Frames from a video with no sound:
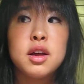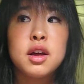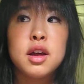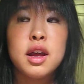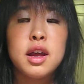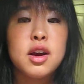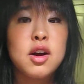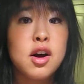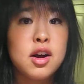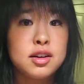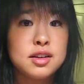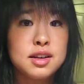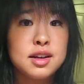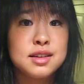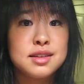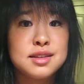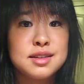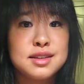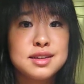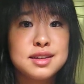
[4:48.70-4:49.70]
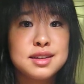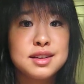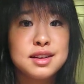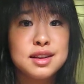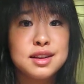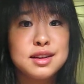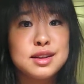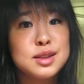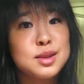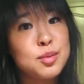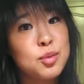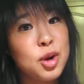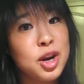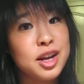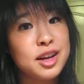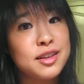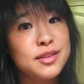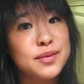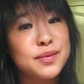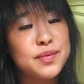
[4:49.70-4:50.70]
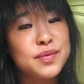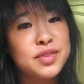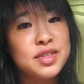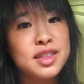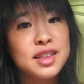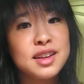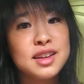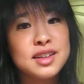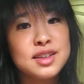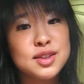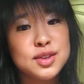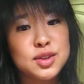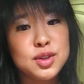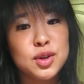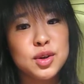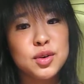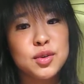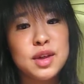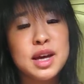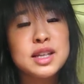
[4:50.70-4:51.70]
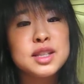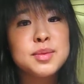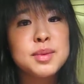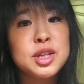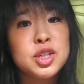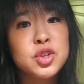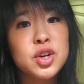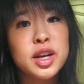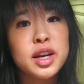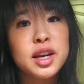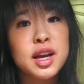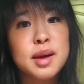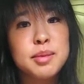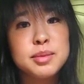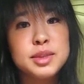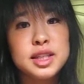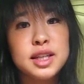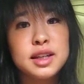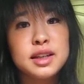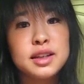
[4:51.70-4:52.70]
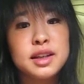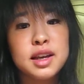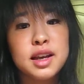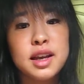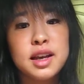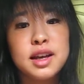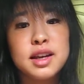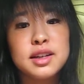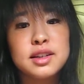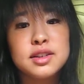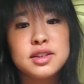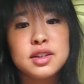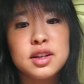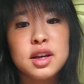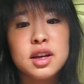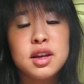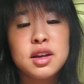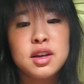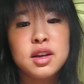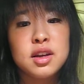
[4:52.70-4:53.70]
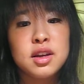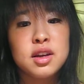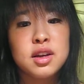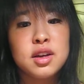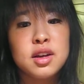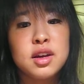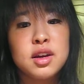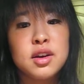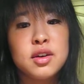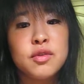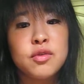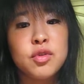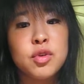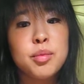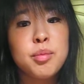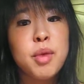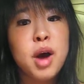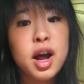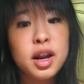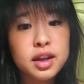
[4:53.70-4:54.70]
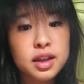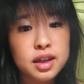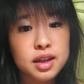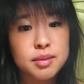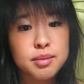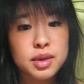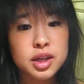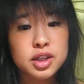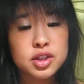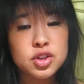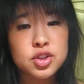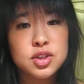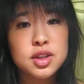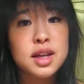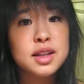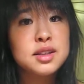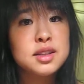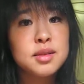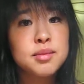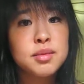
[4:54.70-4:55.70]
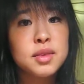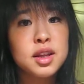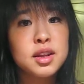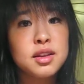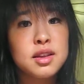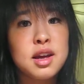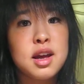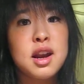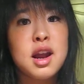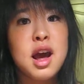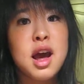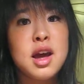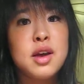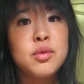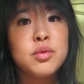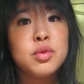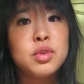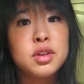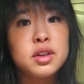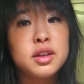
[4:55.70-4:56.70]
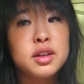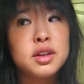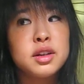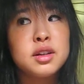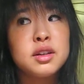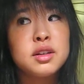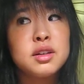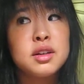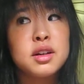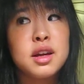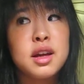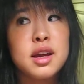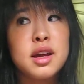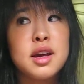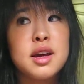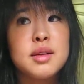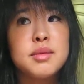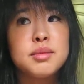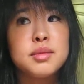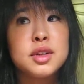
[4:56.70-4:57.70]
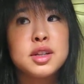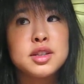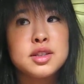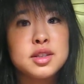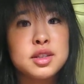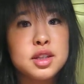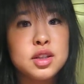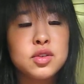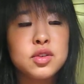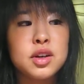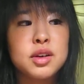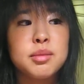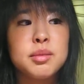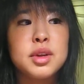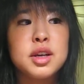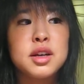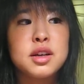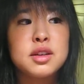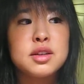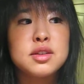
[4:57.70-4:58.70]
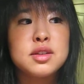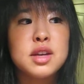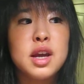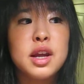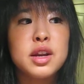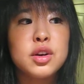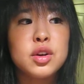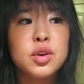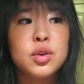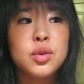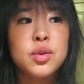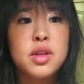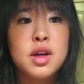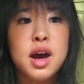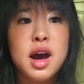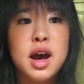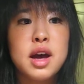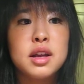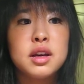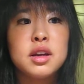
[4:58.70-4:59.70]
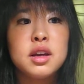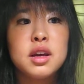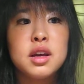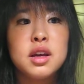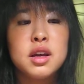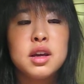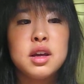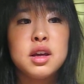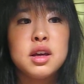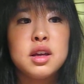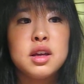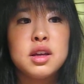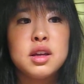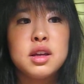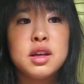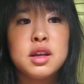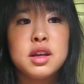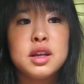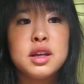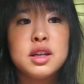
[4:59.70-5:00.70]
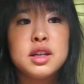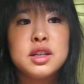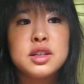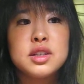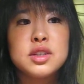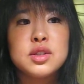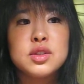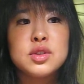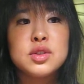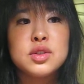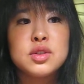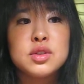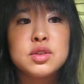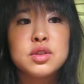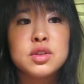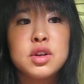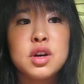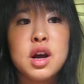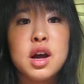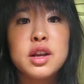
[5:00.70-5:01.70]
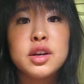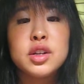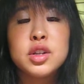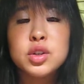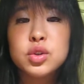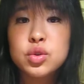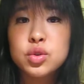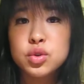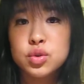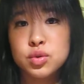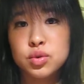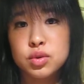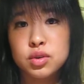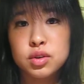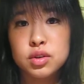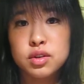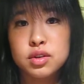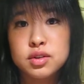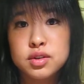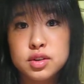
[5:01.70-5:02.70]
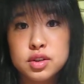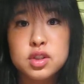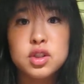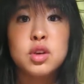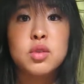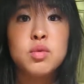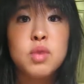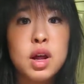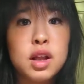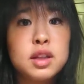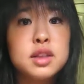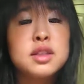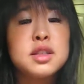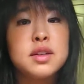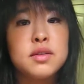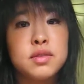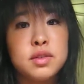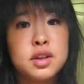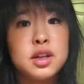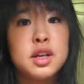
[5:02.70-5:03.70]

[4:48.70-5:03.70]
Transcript: a contest this spring. So that's my training update. And for body image, that's something that I really am considering because I know that it is unusual, still relatively